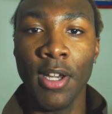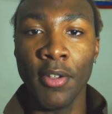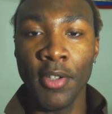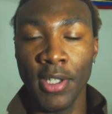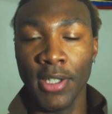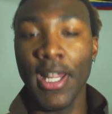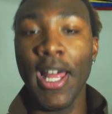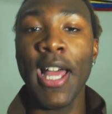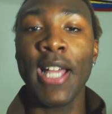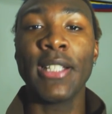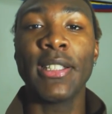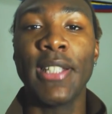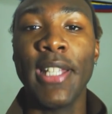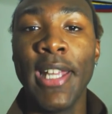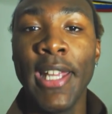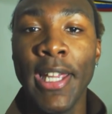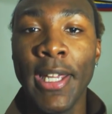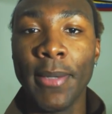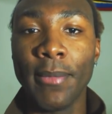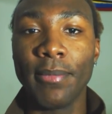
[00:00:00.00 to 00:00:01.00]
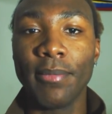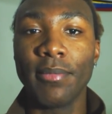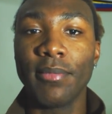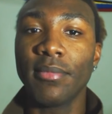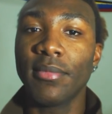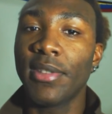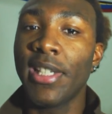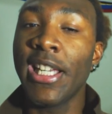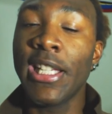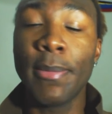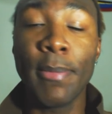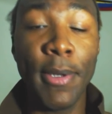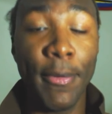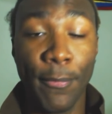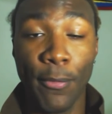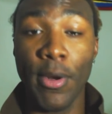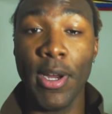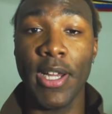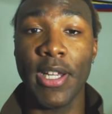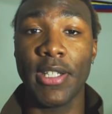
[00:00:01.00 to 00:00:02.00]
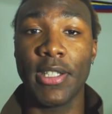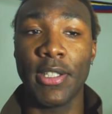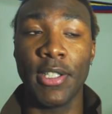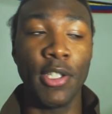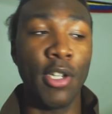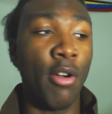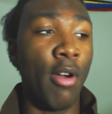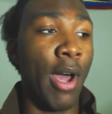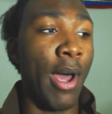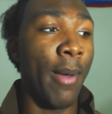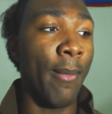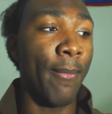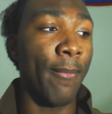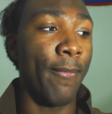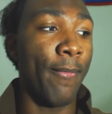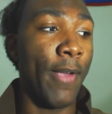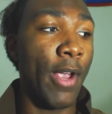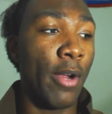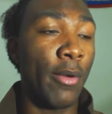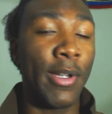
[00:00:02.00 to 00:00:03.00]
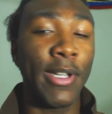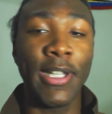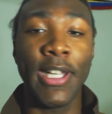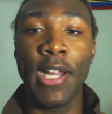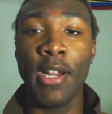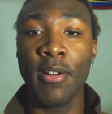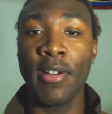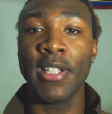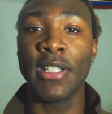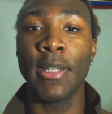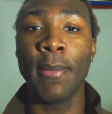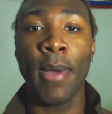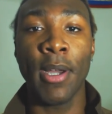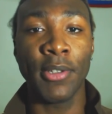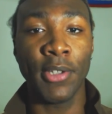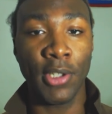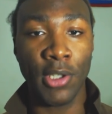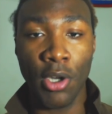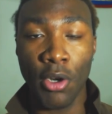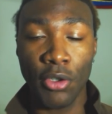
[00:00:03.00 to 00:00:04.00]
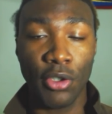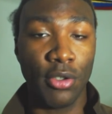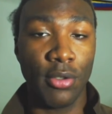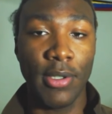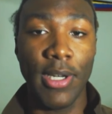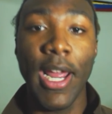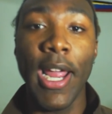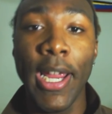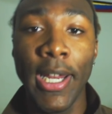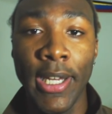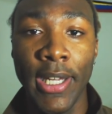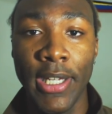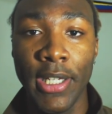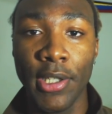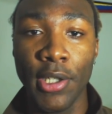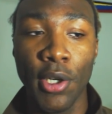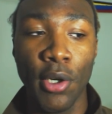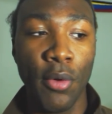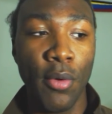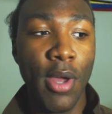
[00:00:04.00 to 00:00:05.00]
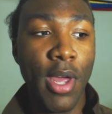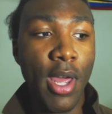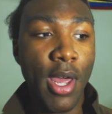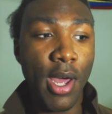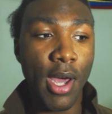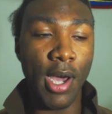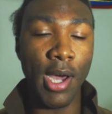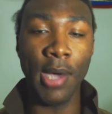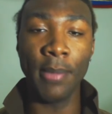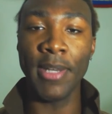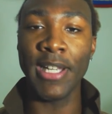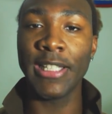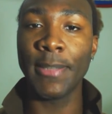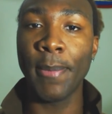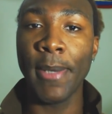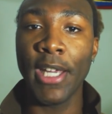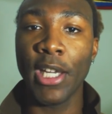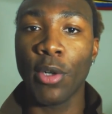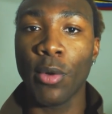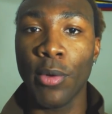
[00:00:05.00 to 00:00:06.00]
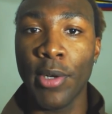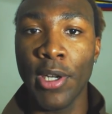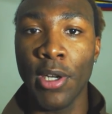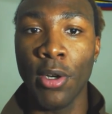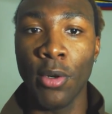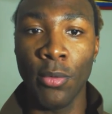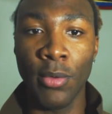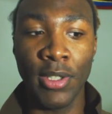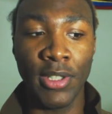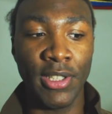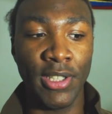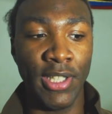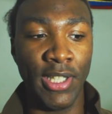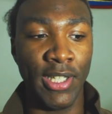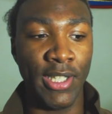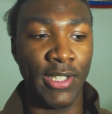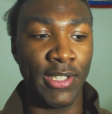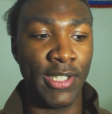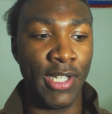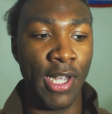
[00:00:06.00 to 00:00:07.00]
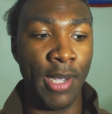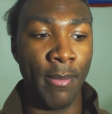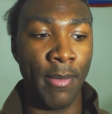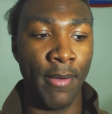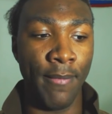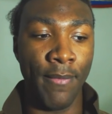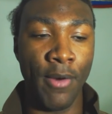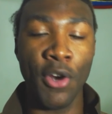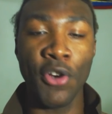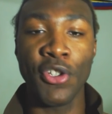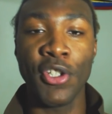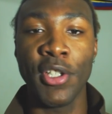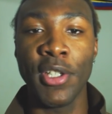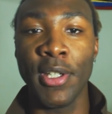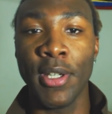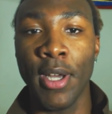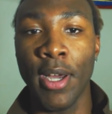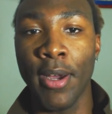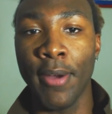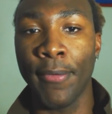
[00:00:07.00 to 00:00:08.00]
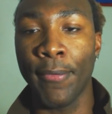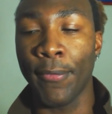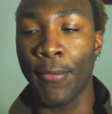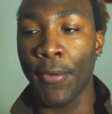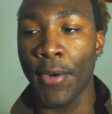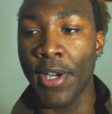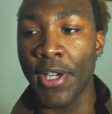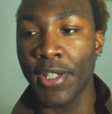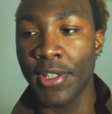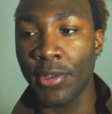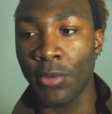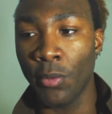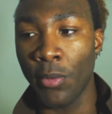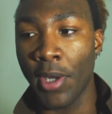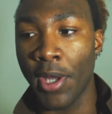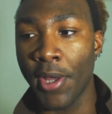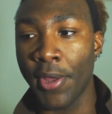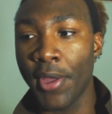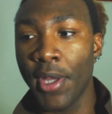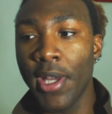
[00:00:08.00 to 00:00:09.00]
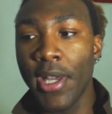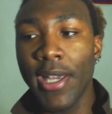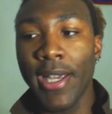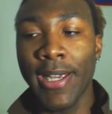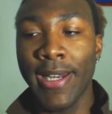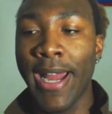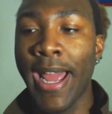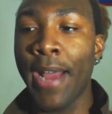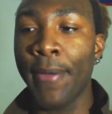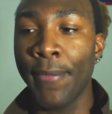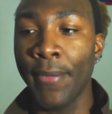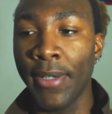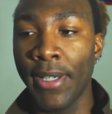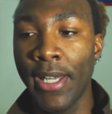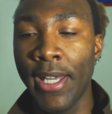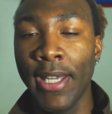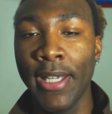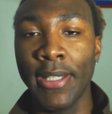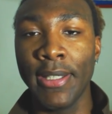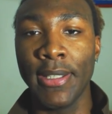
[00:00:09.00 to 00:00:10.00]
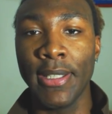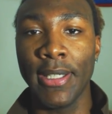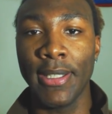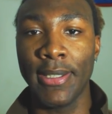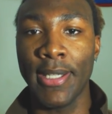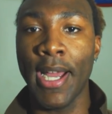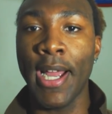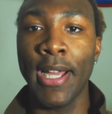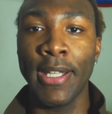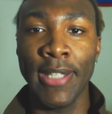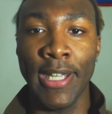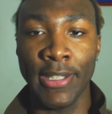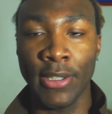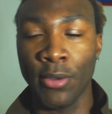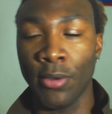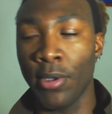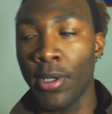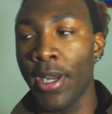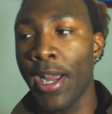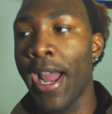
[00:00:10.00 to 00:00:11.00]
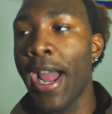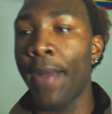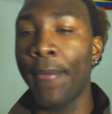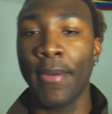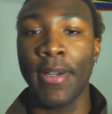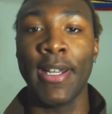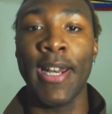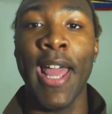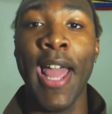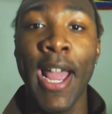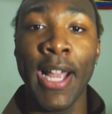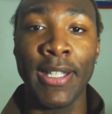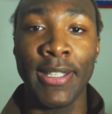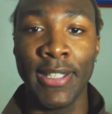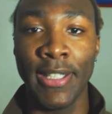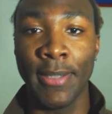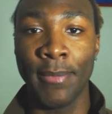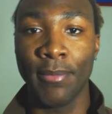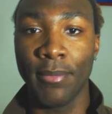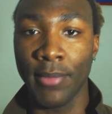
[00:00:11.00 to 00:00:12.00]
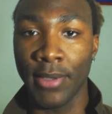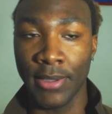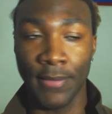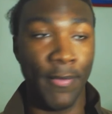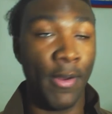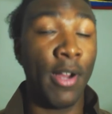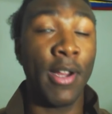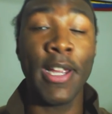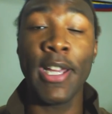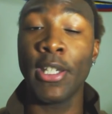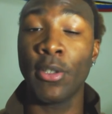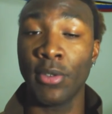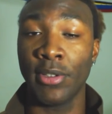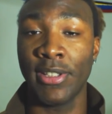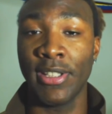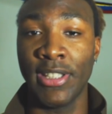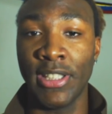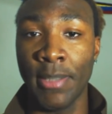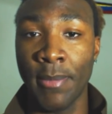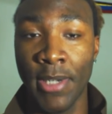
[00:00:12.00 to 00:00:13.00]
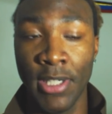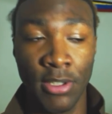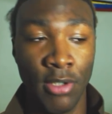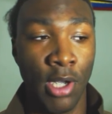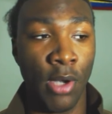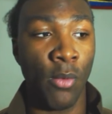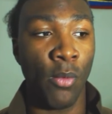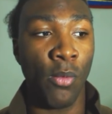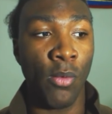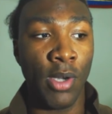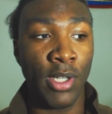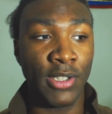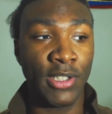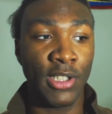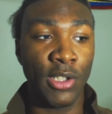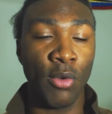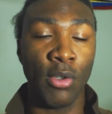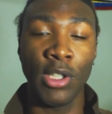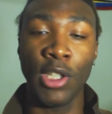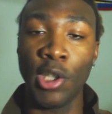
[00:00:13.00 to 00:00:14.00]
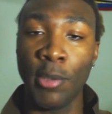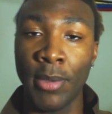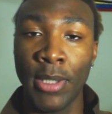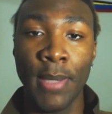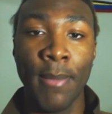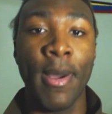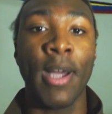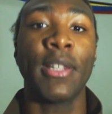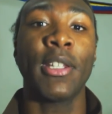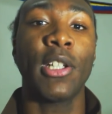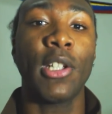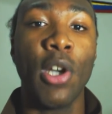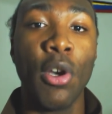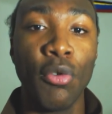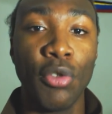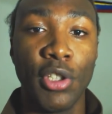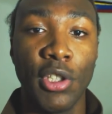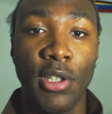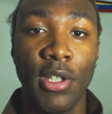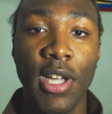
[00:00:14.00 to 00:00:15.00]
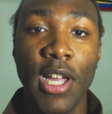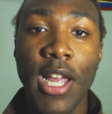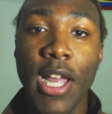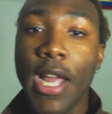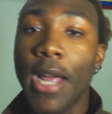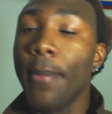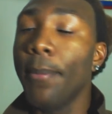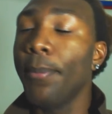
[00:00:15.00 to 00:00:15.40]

oh, the last thing, teach me French. You know, I'm very curious about the culture in Haiti. You know, they speak Creole, which is a version of French with an African dialect or African accent. It's very interesting to me, so I want to know a little bit about the culture.